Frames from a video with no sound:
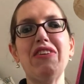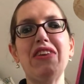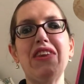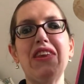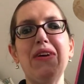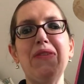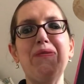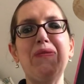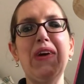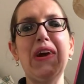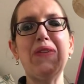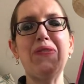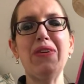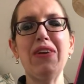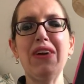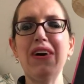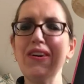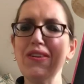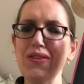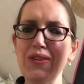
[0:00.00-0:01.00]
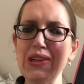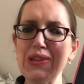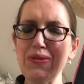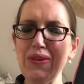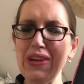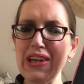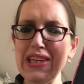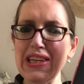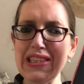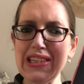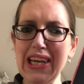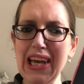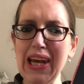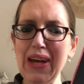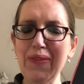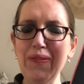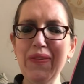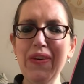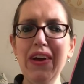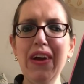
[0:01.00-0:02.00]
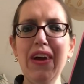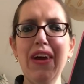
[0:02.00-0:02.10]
that people aren't always what they seem,